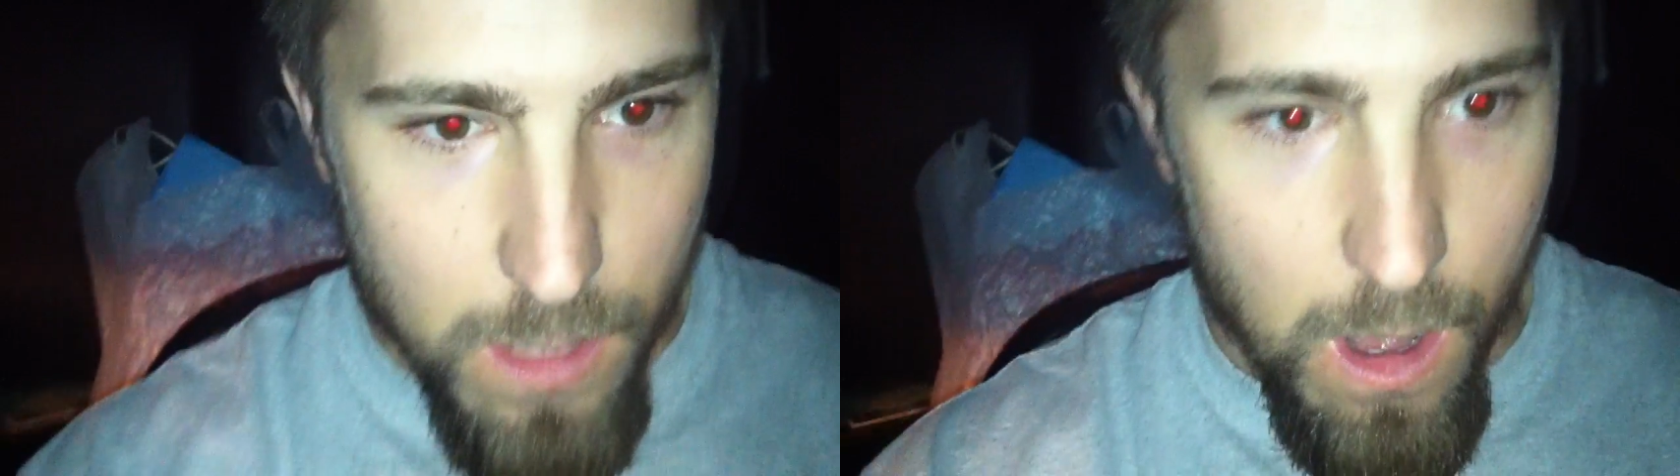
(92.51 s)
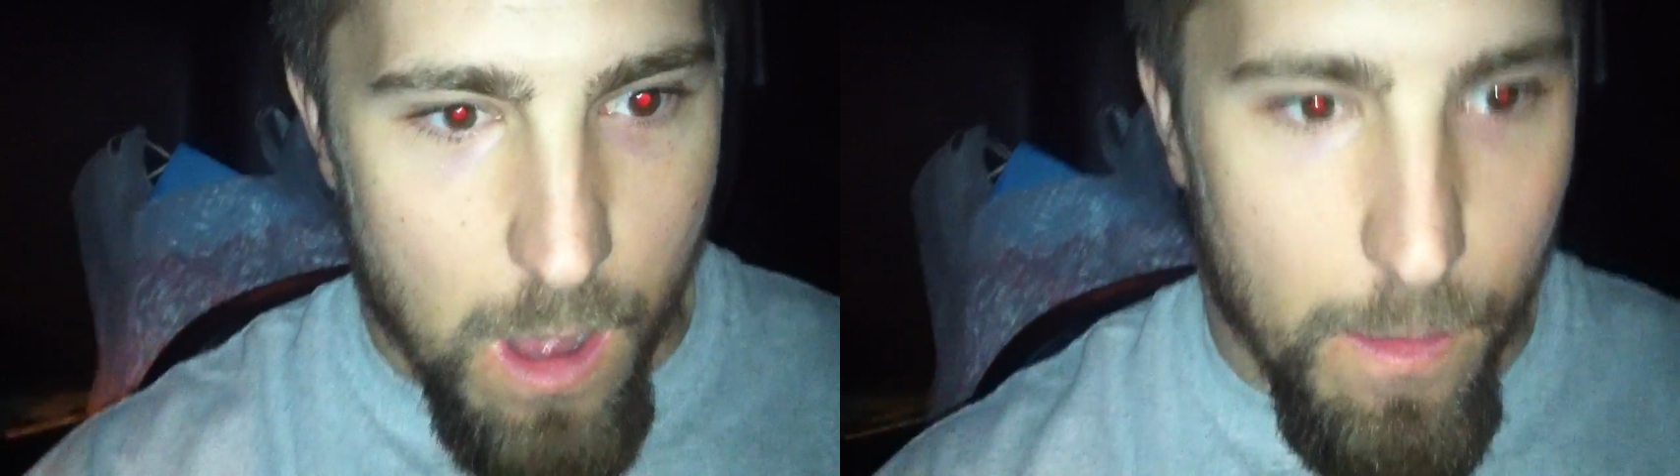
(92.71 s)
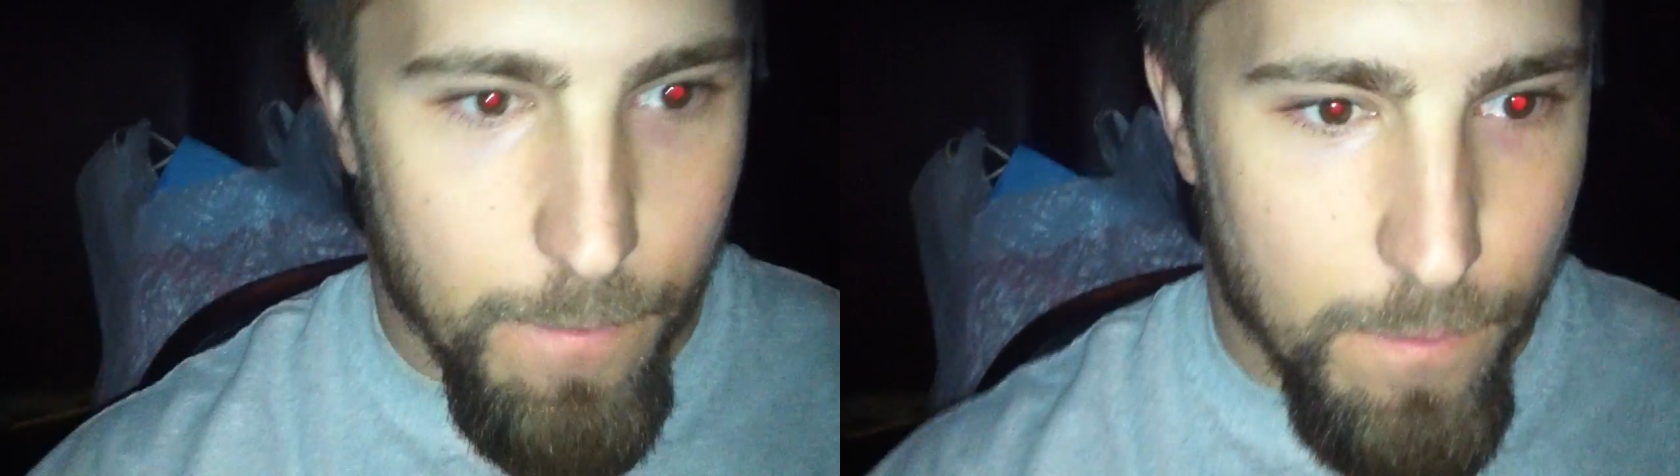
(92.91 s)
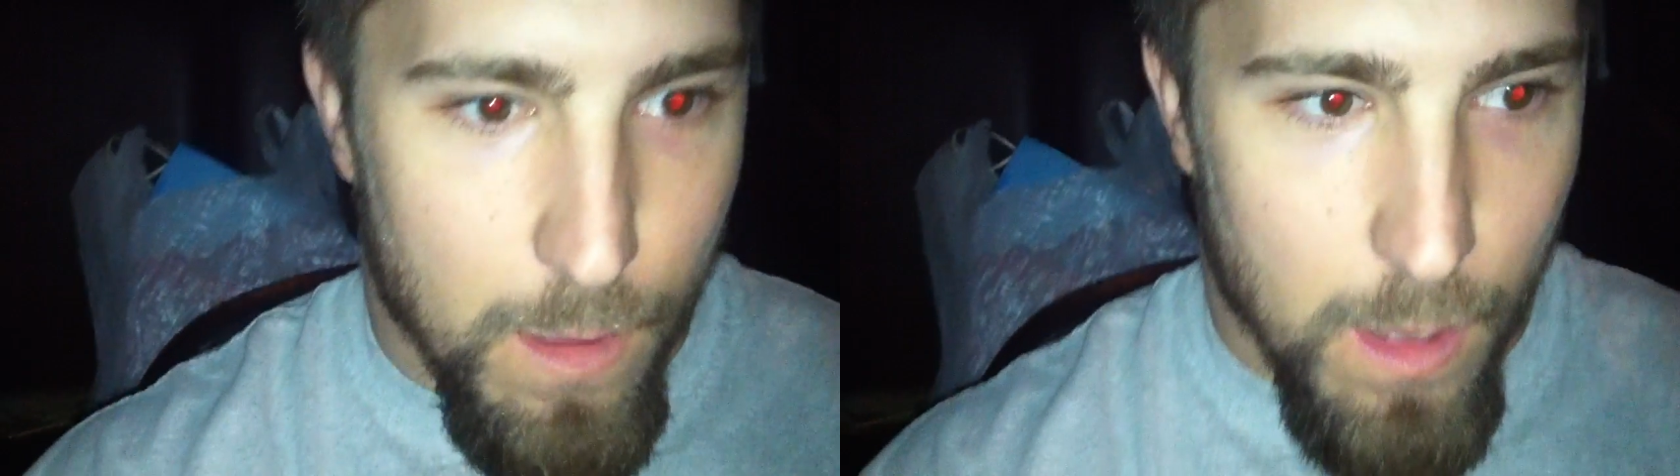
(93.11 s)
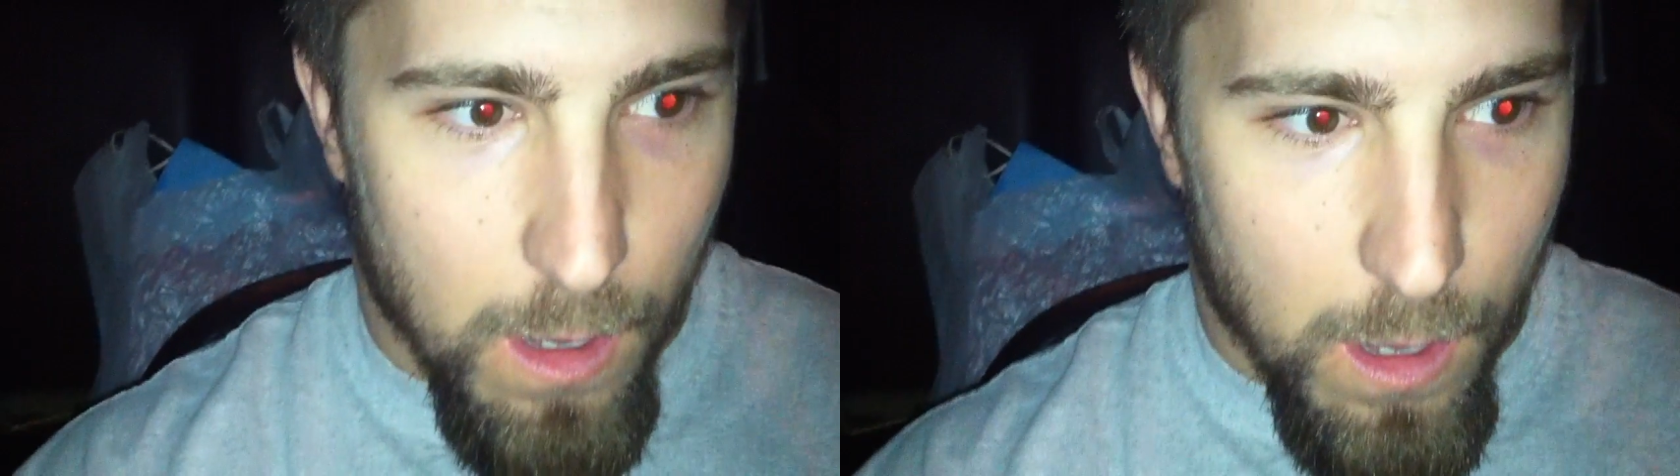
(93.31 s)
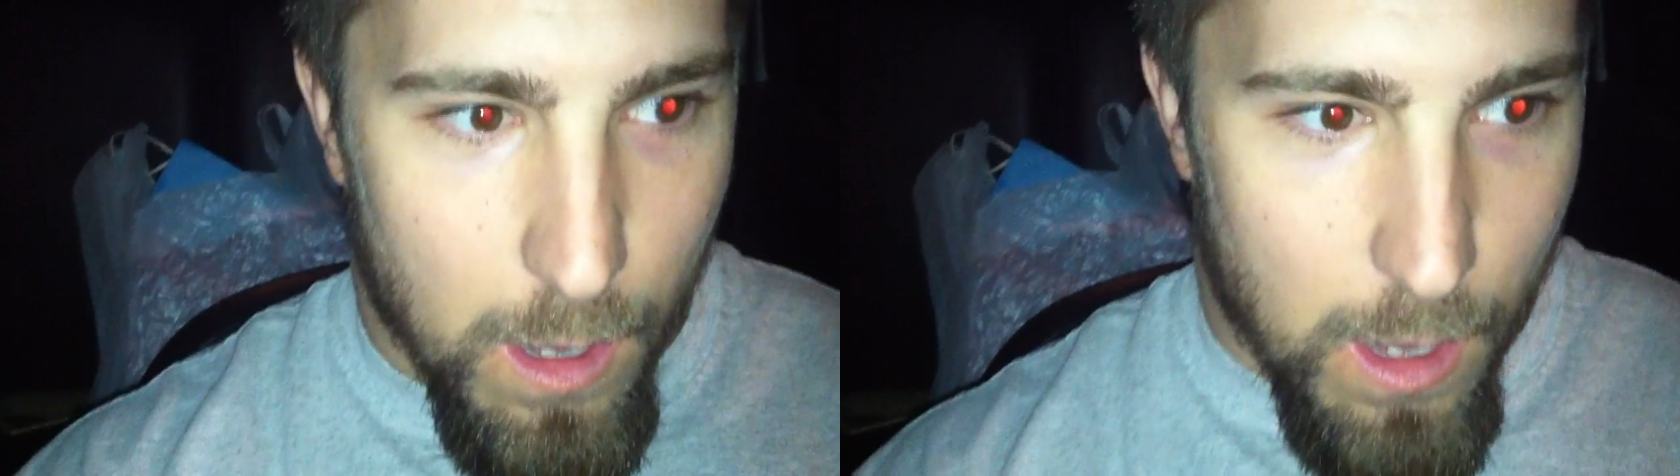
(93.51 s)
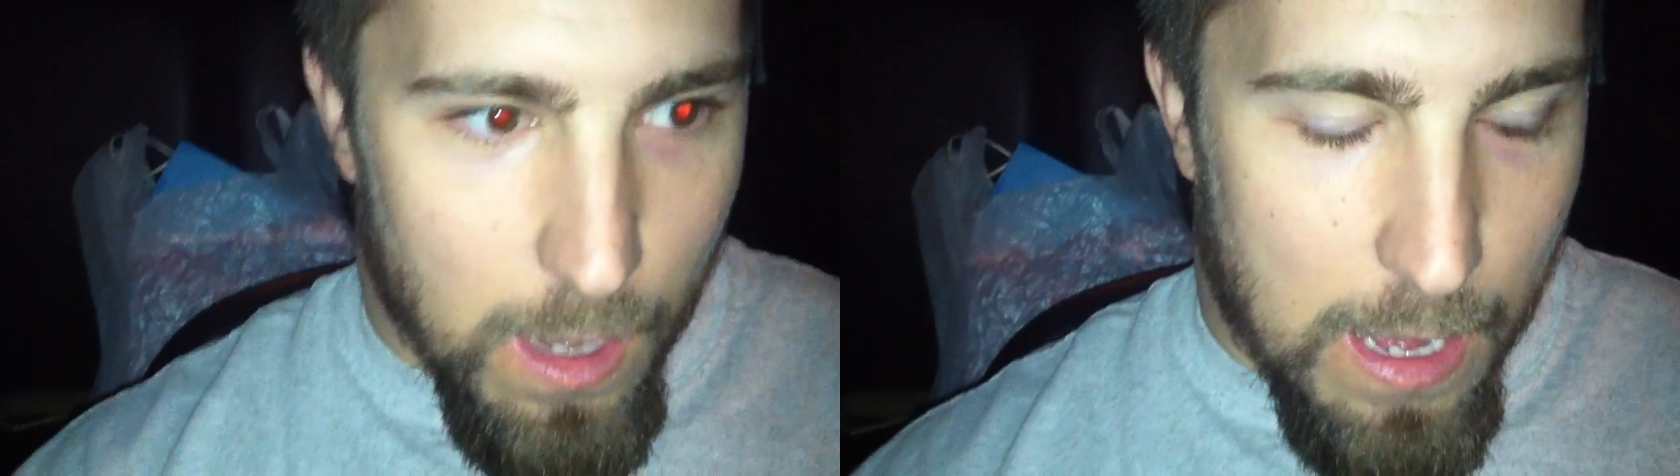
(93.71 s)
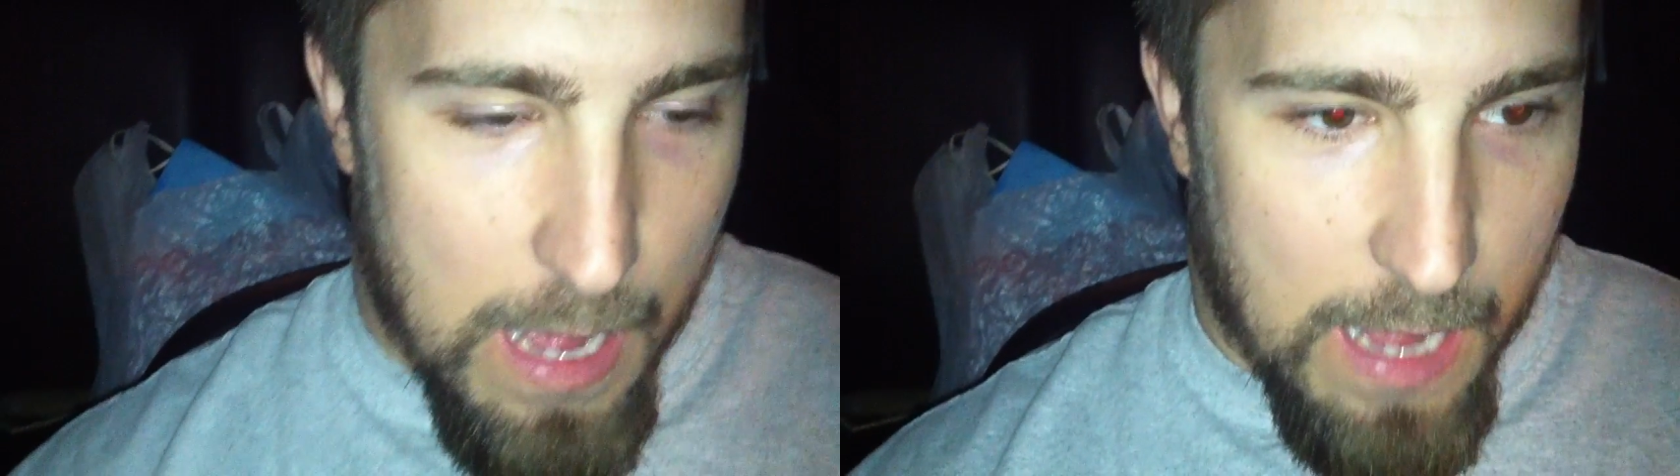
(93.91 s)
I
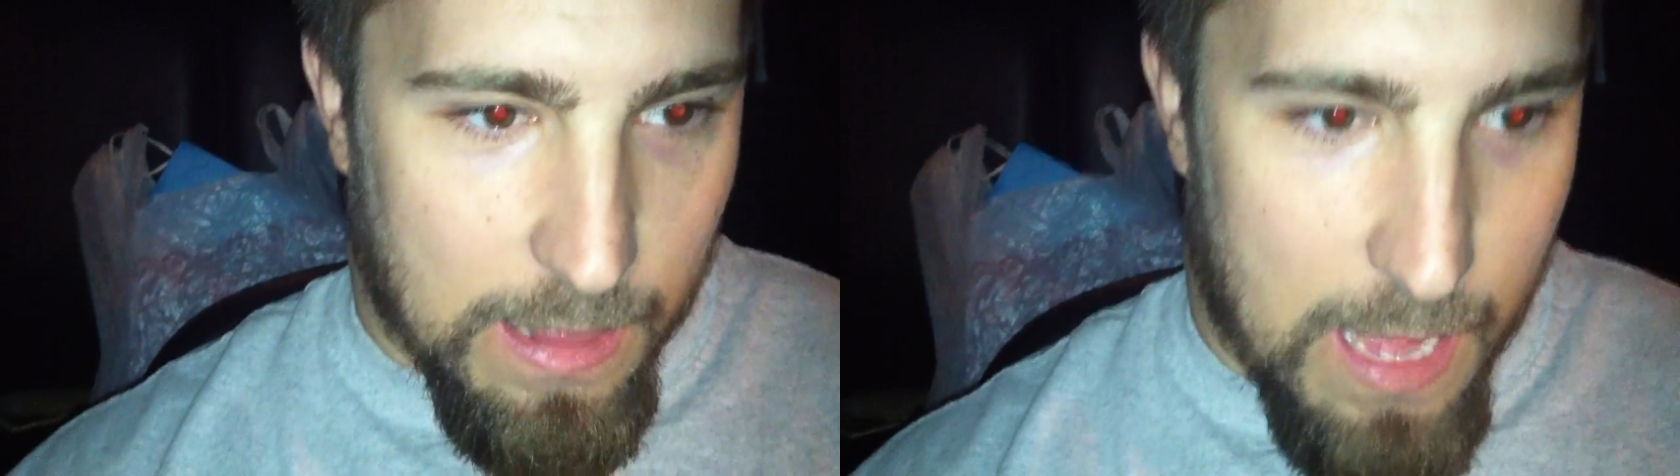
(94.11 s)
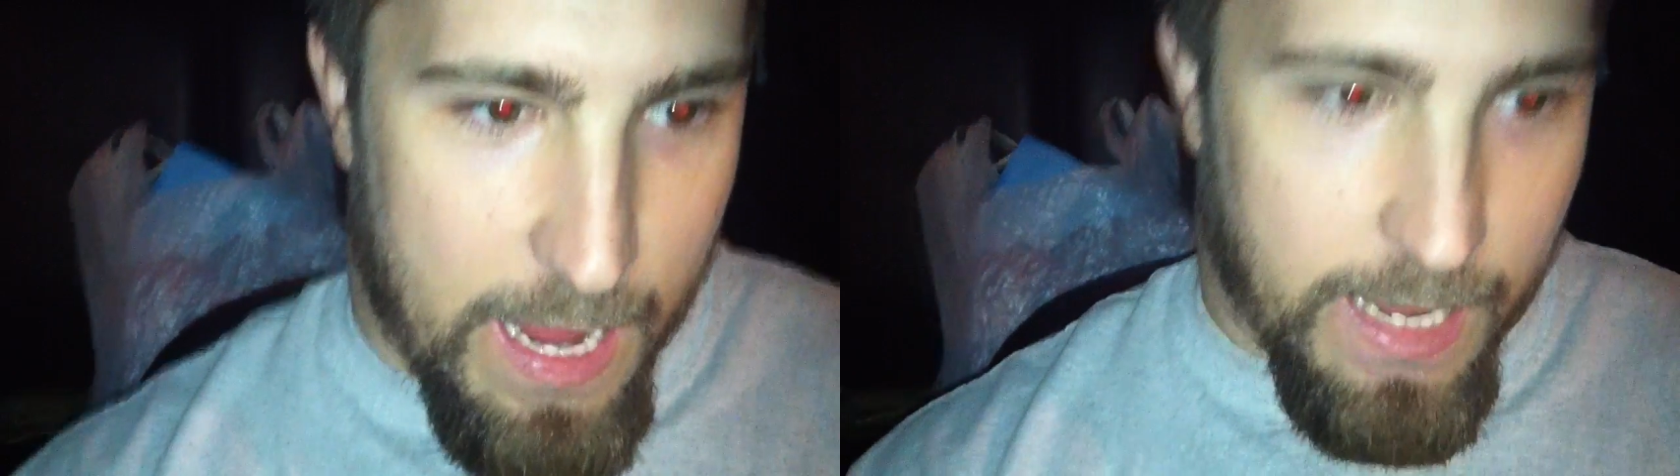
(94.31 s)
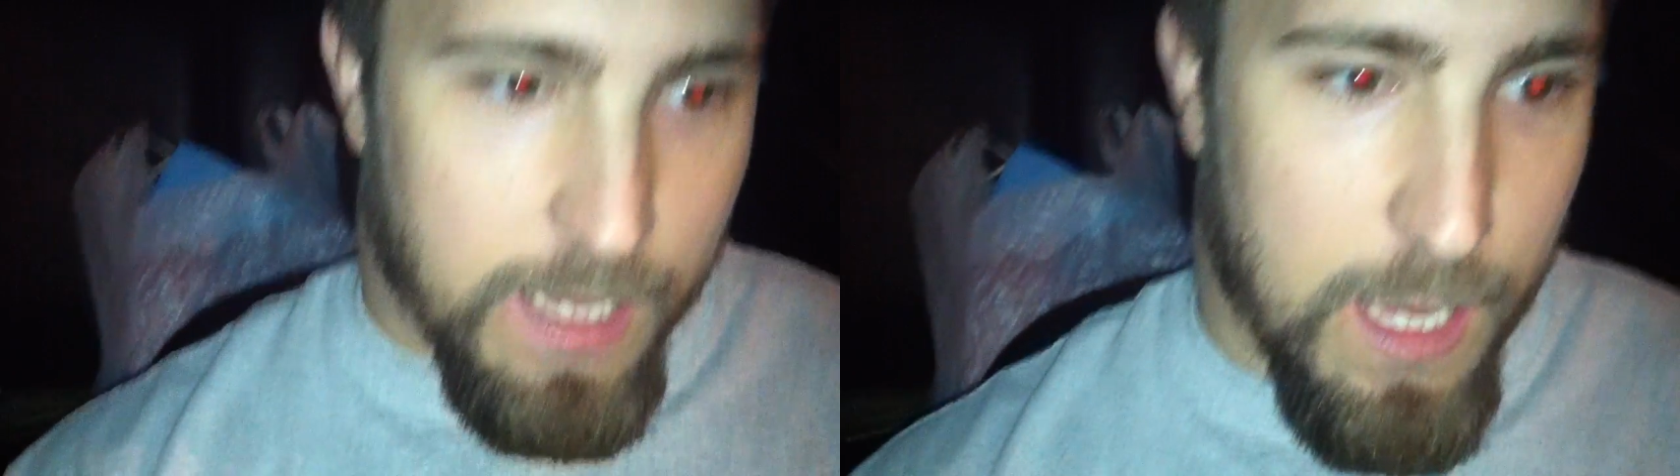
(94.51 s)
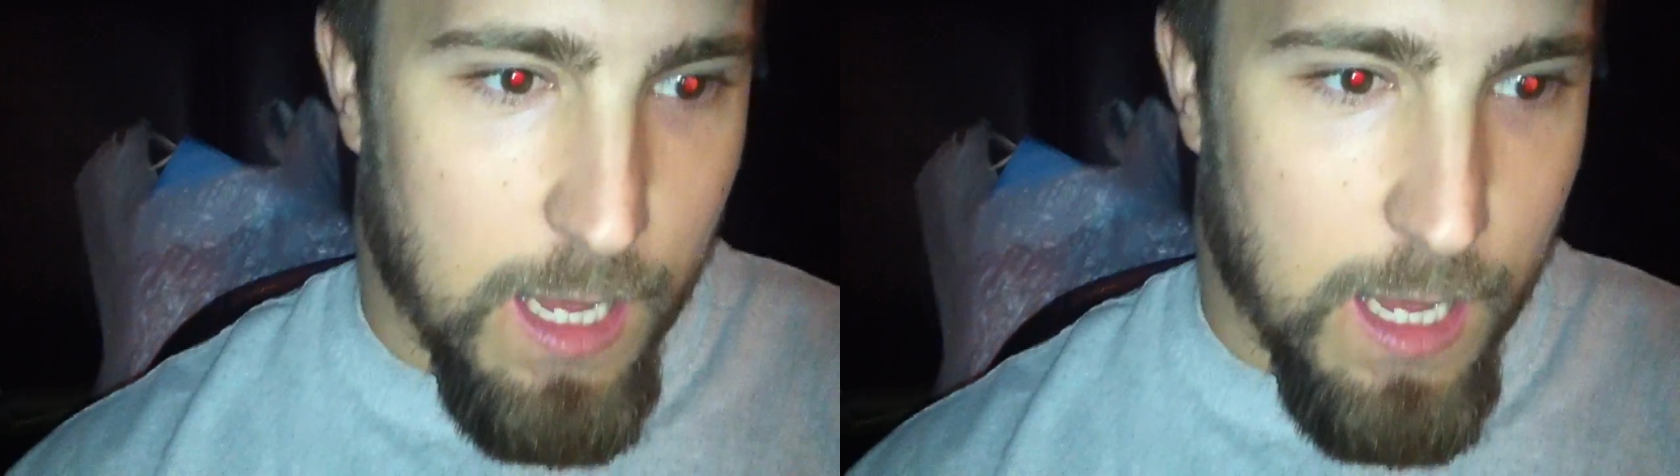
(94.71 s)
like